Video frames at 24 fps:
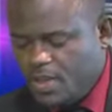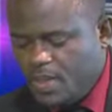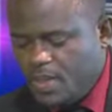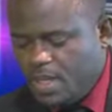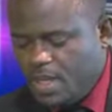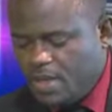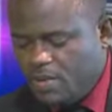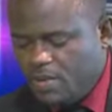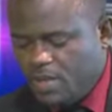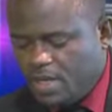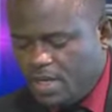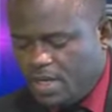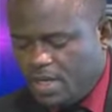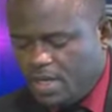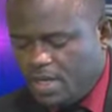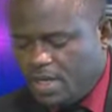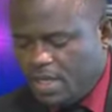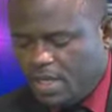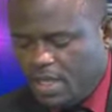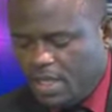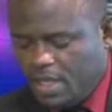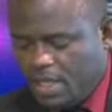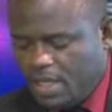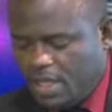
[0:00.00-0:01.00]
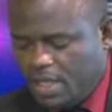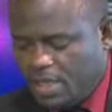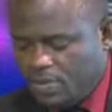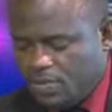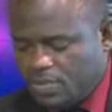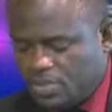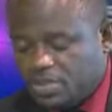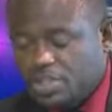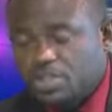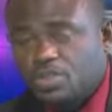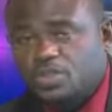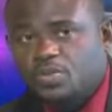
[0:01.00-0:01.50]
Now, like I
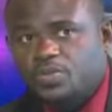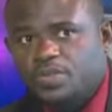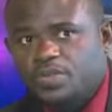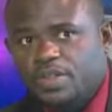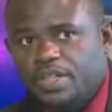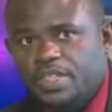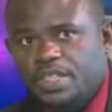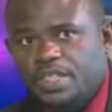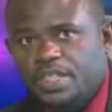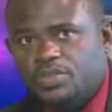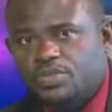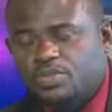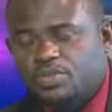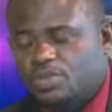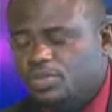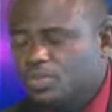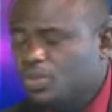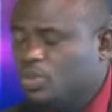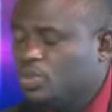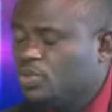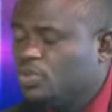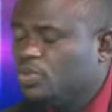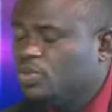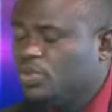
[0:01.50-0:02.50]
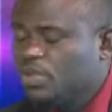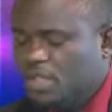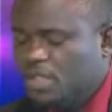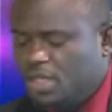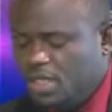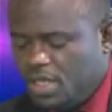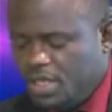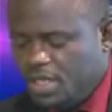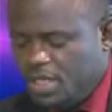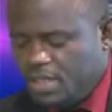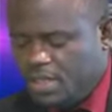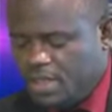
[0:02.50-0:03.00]
was trying to find out from you
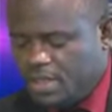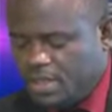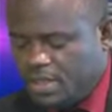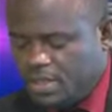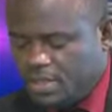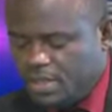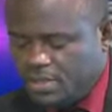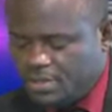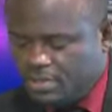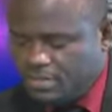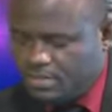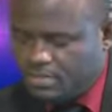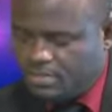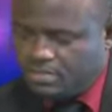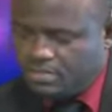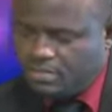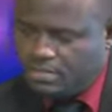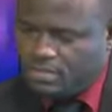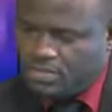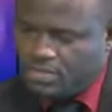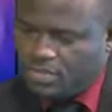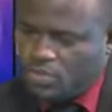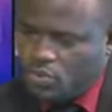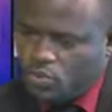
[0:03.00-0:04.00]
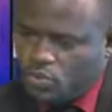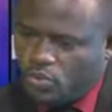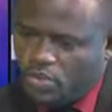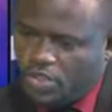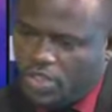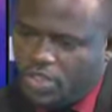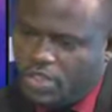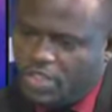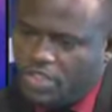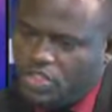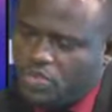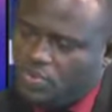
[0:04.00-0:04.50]
that
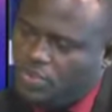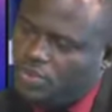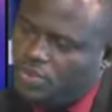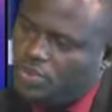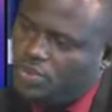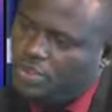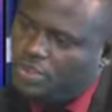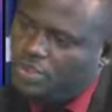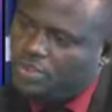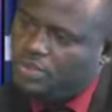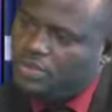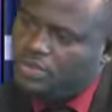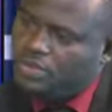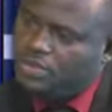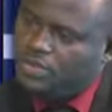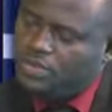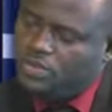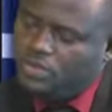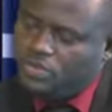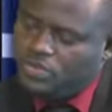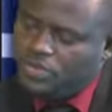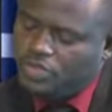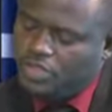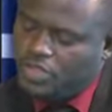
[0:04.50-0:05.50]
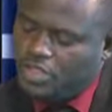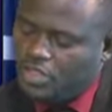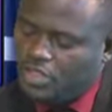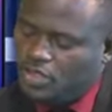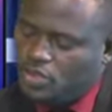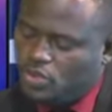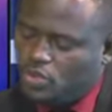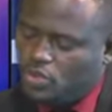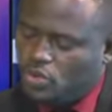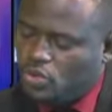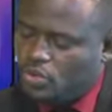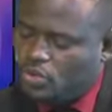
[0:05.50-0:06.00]
within this period, we've seen
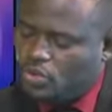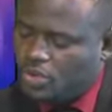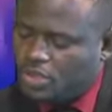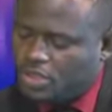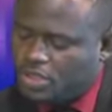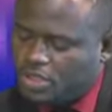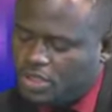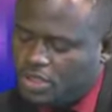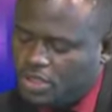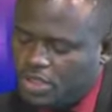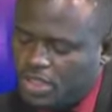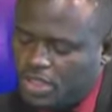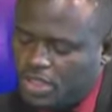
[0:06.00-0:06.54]
so much